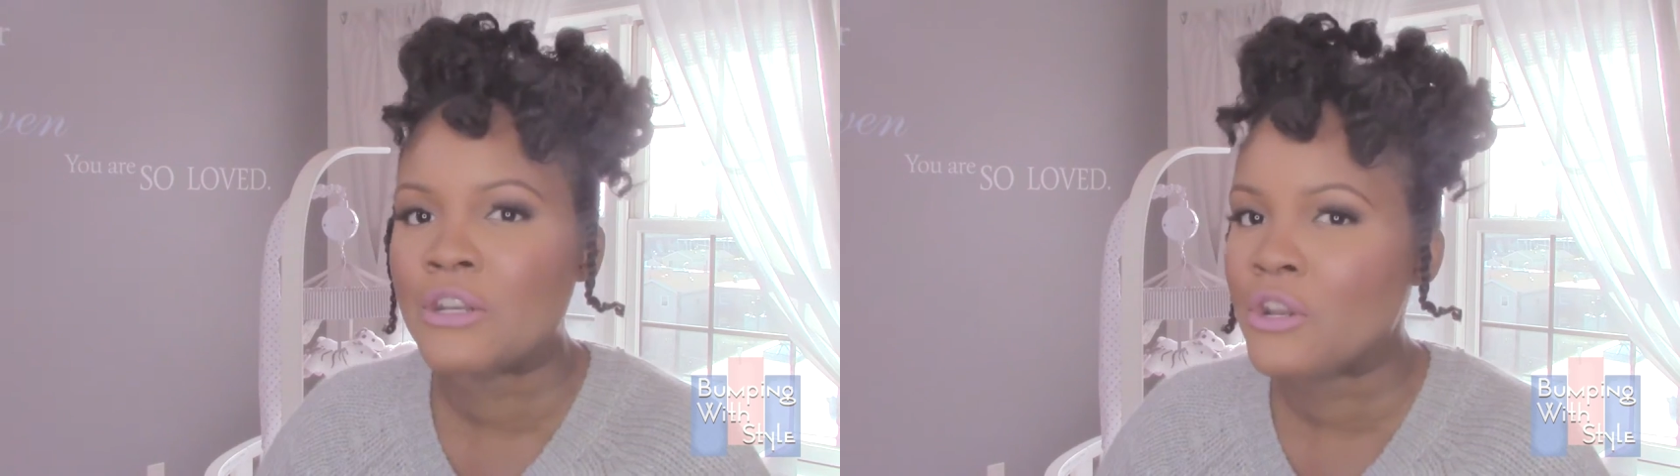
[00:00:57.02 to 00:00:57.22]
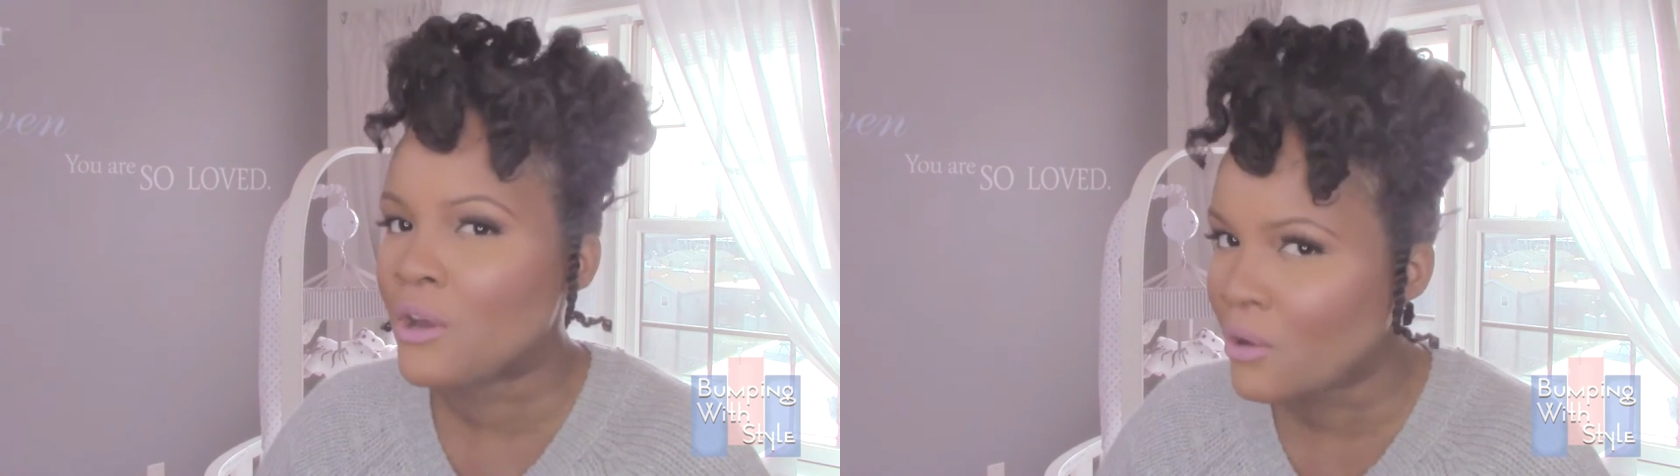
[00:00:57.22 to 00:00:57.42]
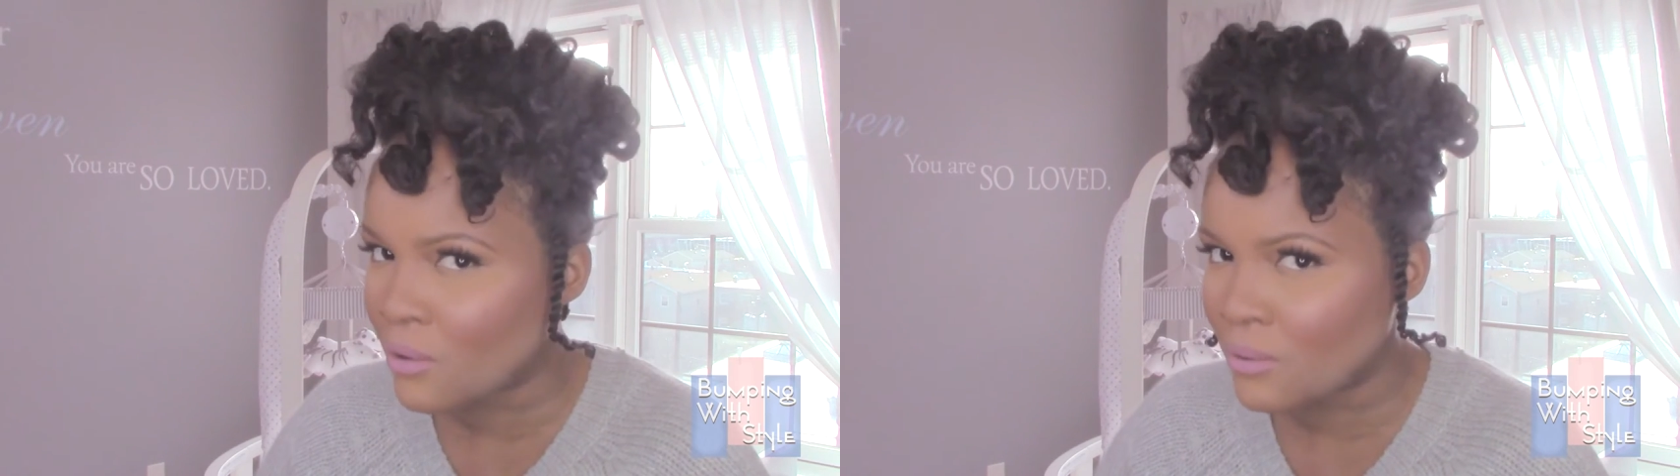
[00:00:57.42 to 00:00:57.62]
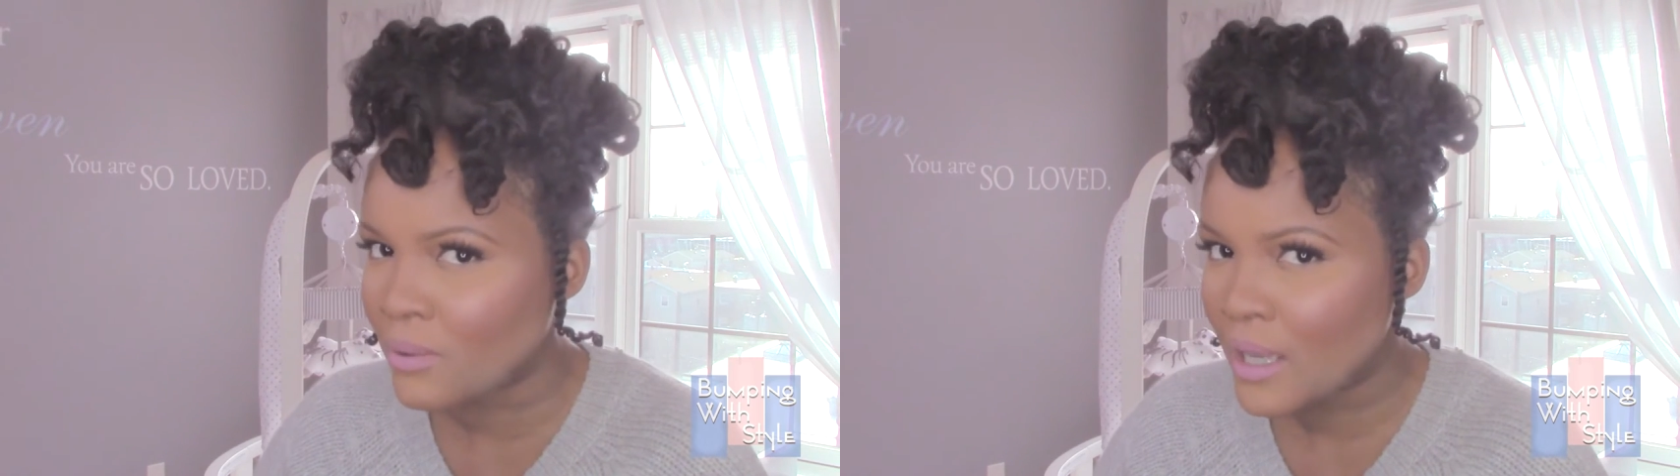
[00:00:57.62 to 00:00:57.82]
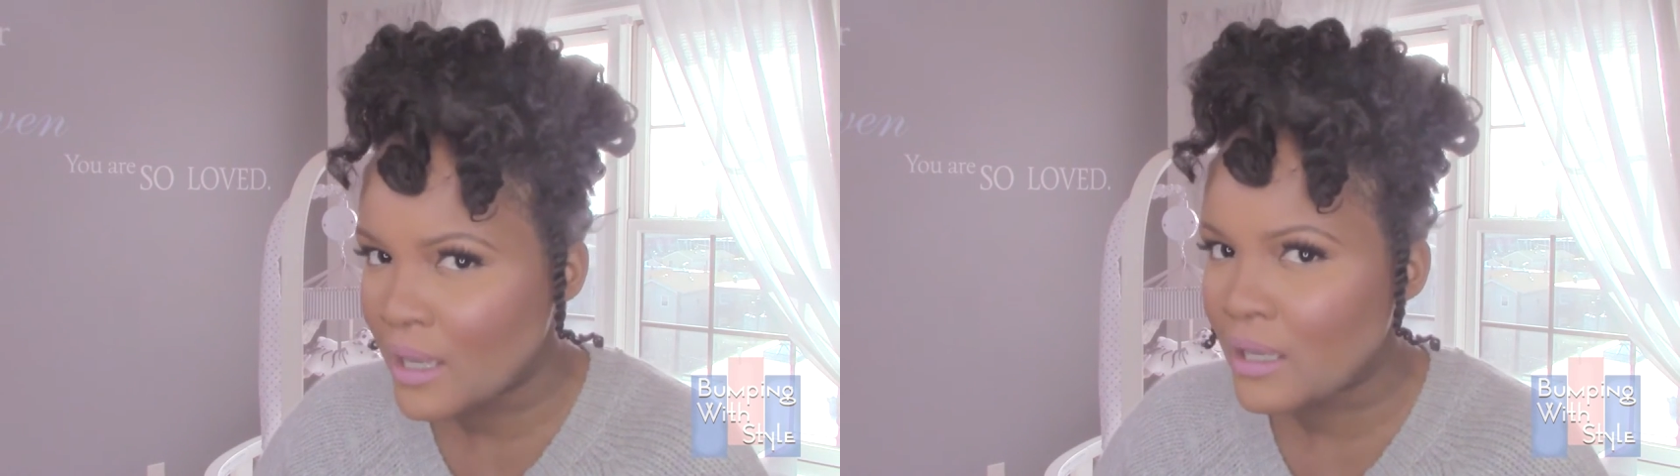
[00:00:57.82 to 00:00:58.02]

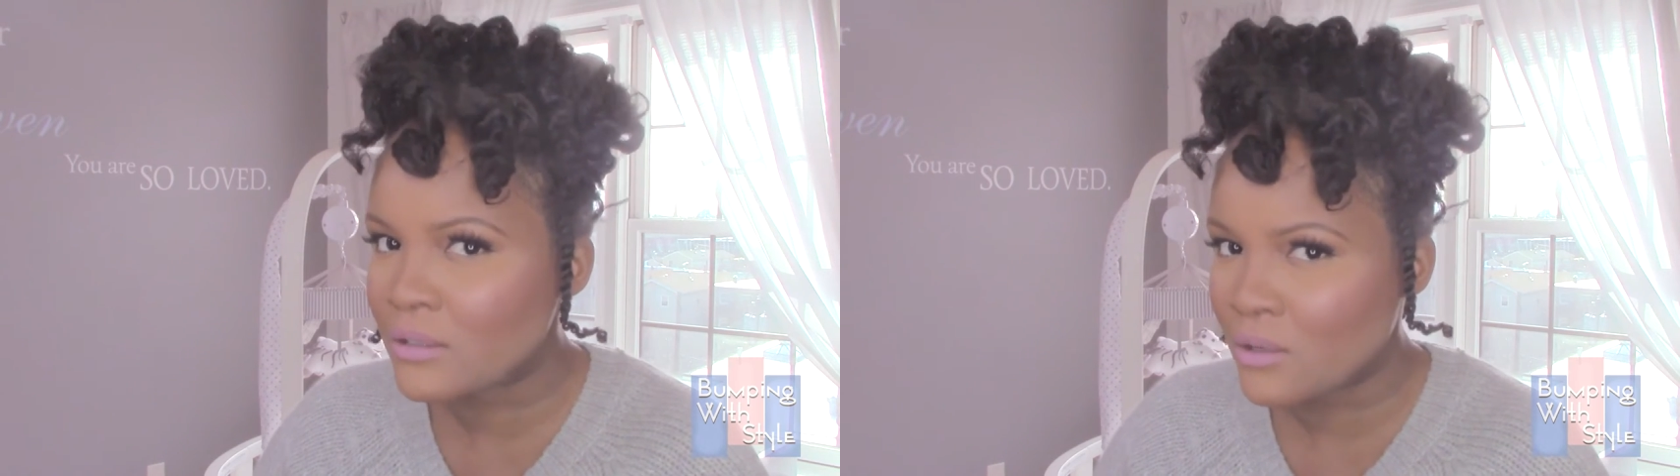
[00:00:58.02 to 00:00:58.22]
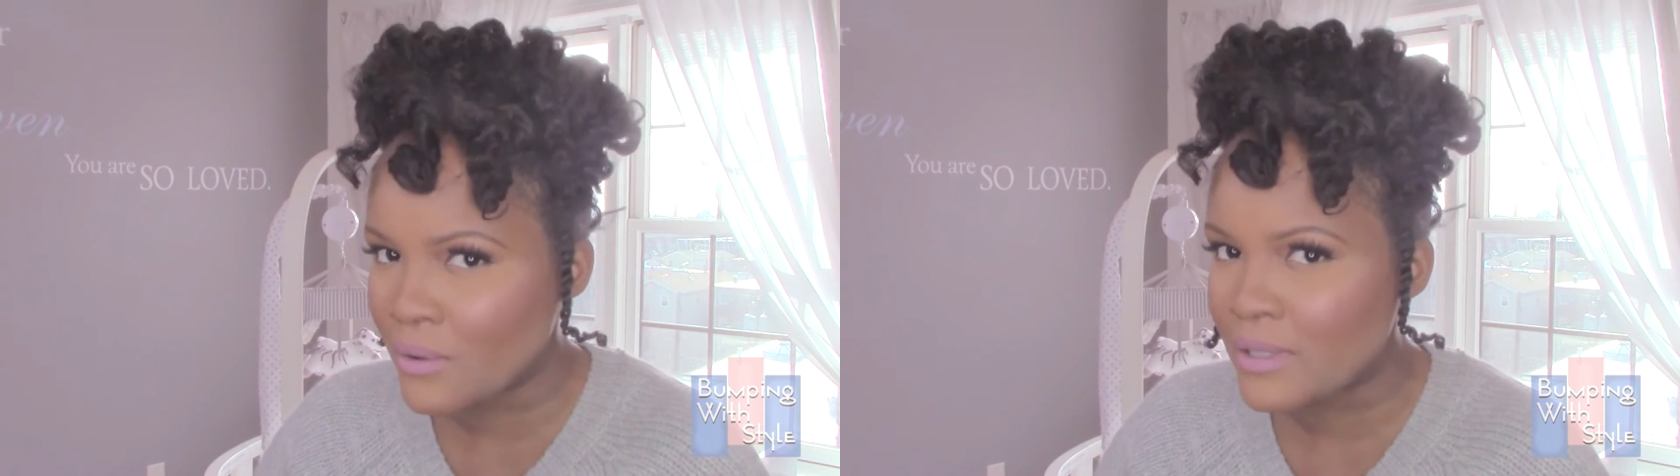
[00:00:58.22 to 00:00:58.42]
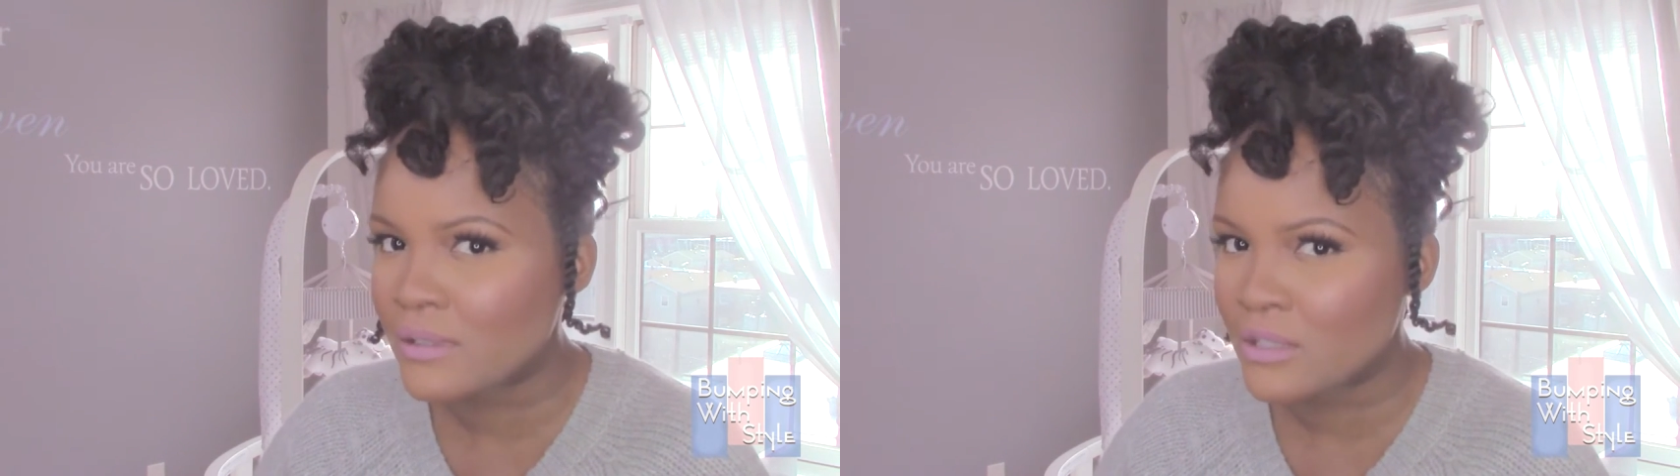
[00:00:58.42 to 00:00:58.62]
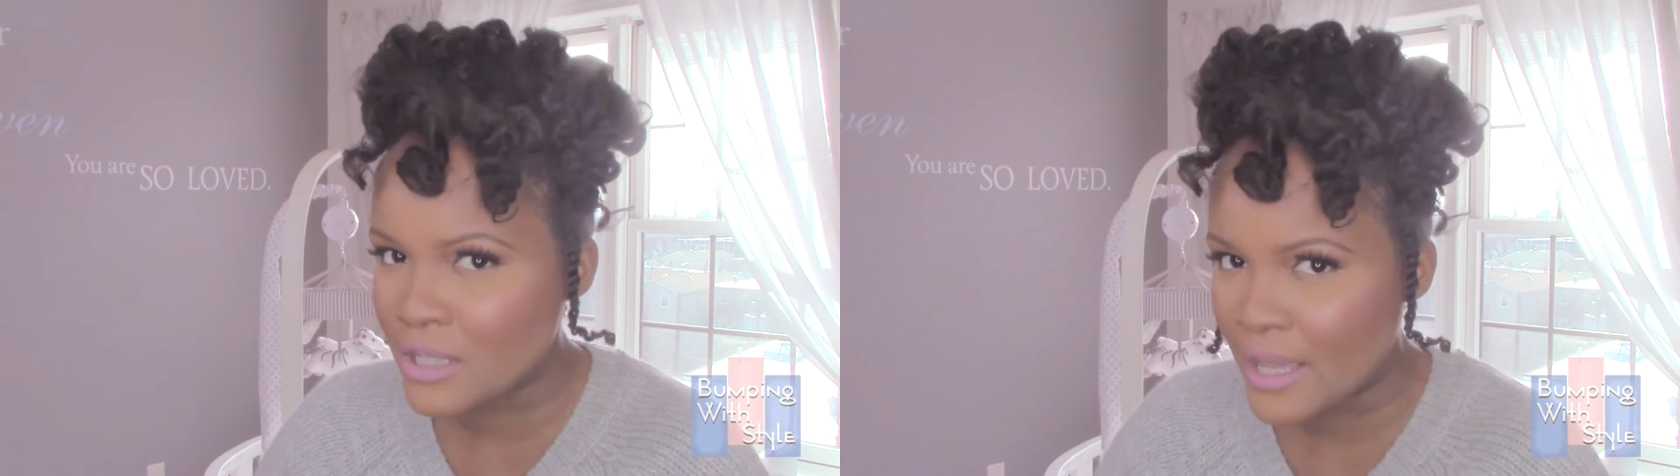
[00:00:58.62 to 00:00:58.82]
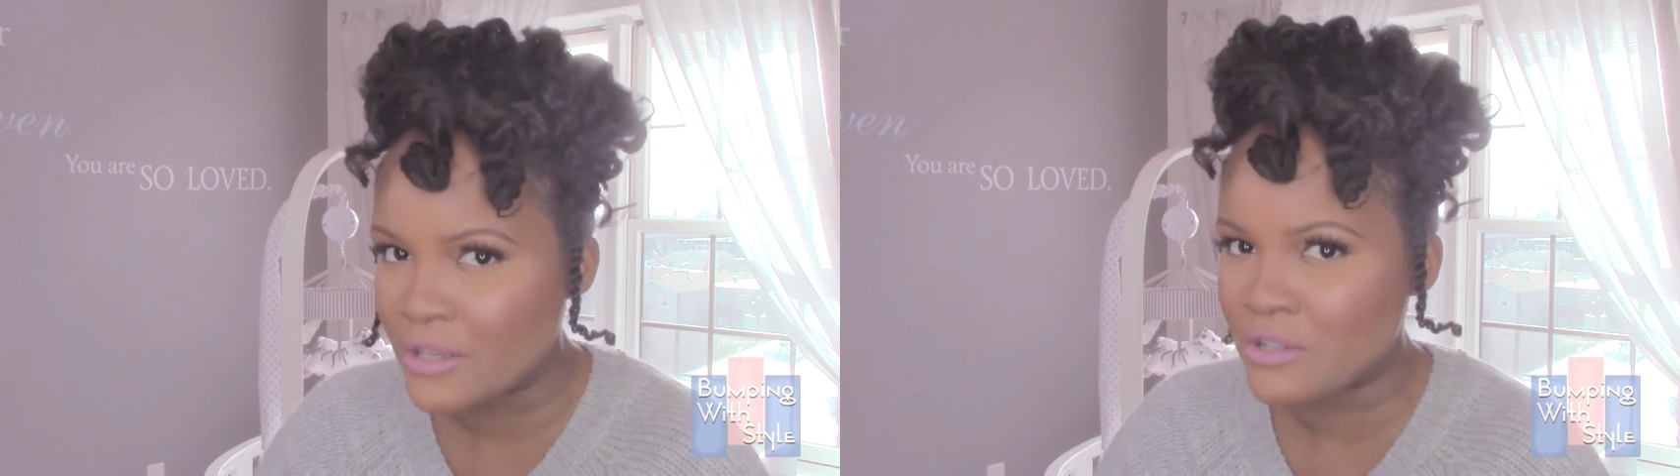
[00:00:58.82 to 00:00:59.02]
know is going to
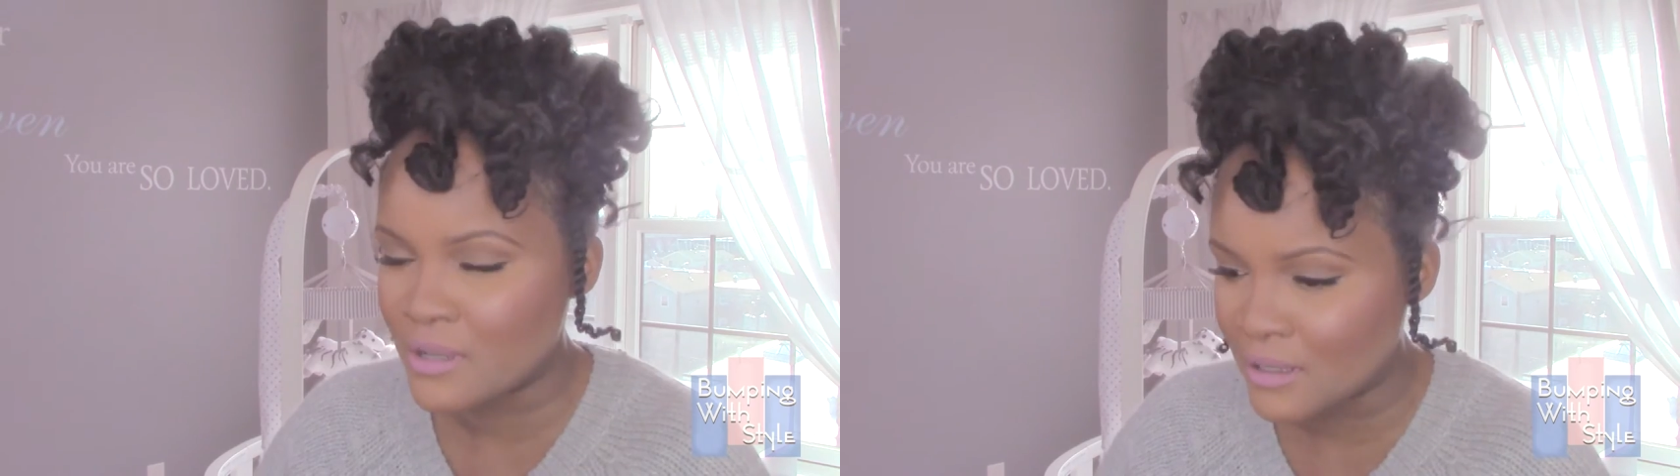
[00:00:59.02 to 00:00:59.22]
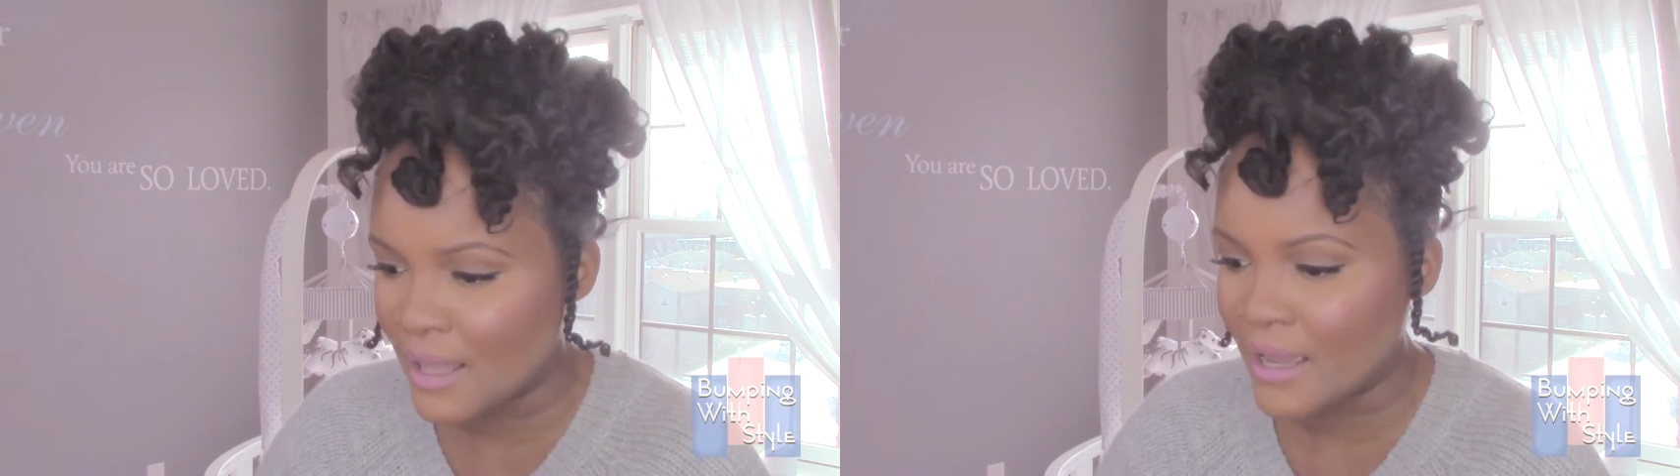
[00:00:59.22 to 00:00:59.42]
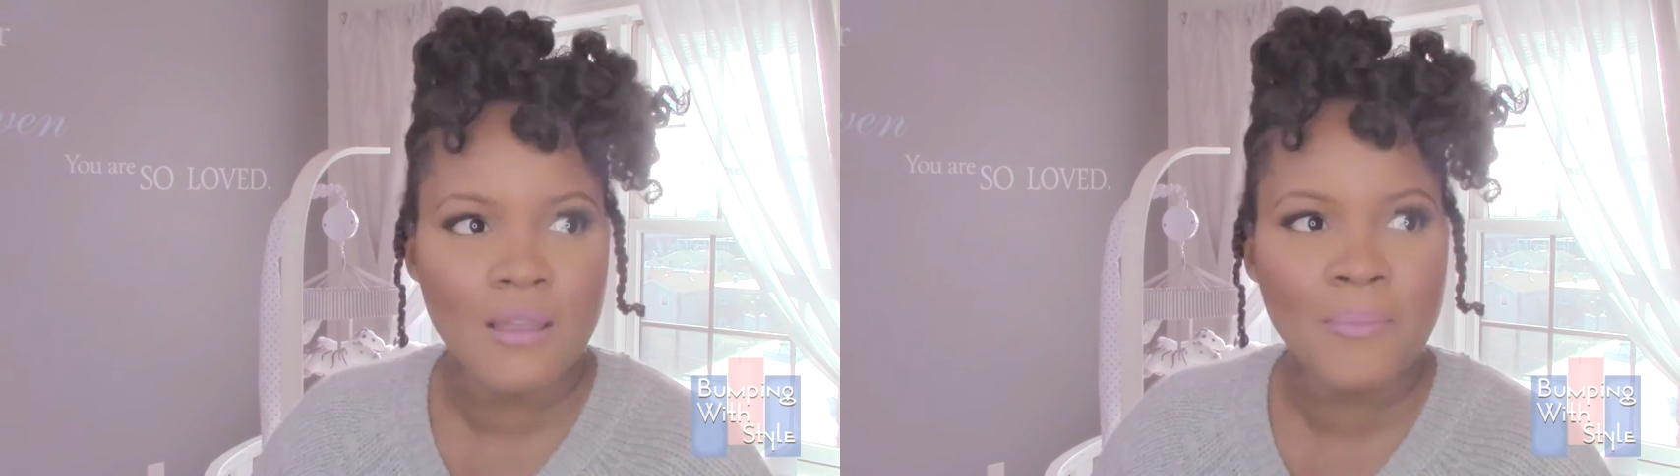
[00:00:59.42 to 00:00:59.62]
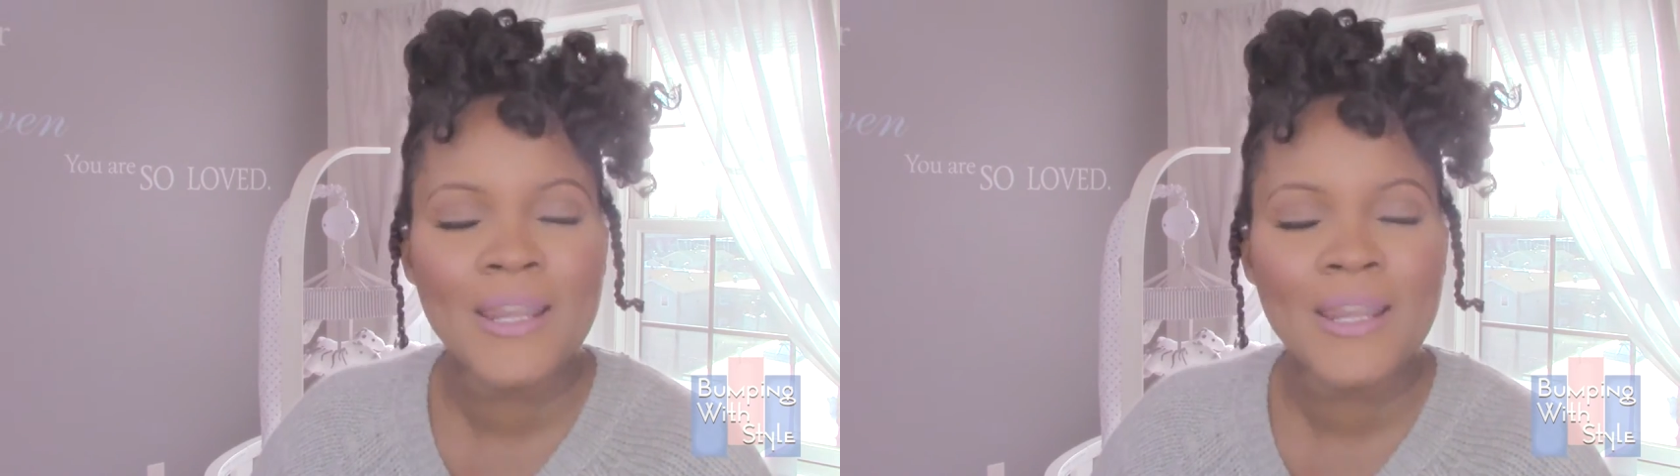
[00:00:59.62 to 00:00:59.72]
change their life.